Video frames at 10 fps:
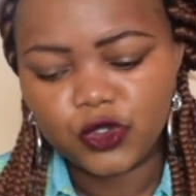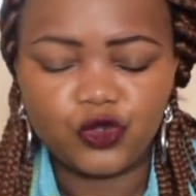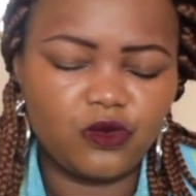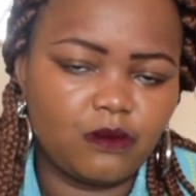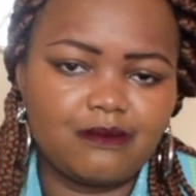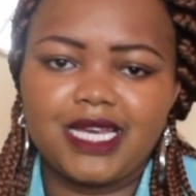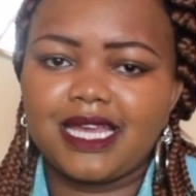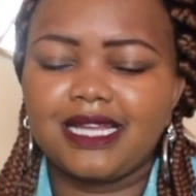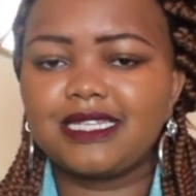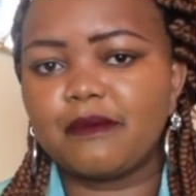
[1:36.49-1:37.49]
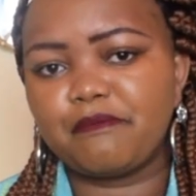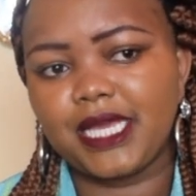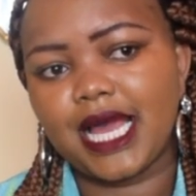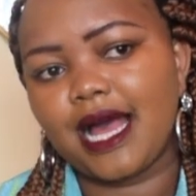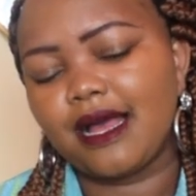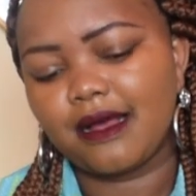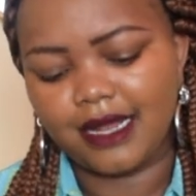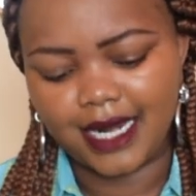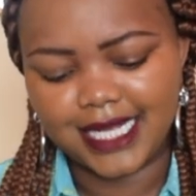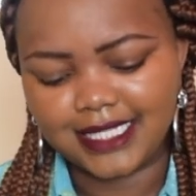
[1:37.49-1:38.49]
to make it appear
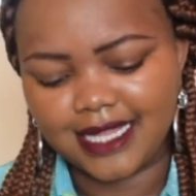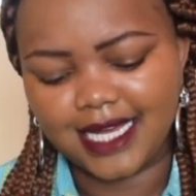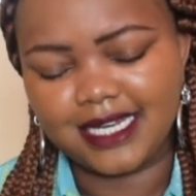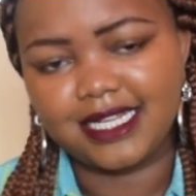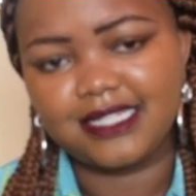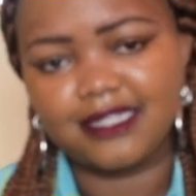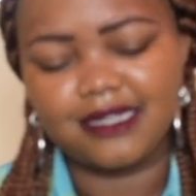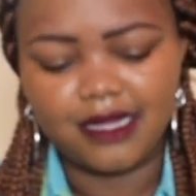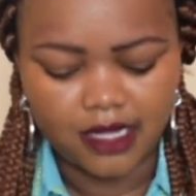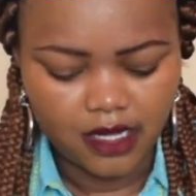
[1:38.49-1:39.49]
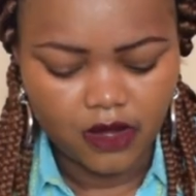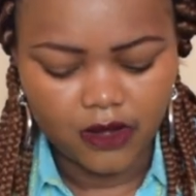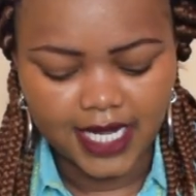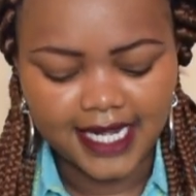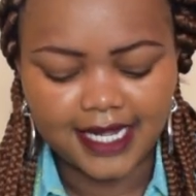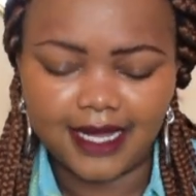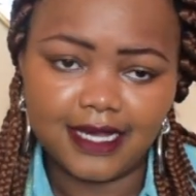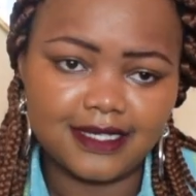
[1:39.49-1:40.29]
larger than it already is.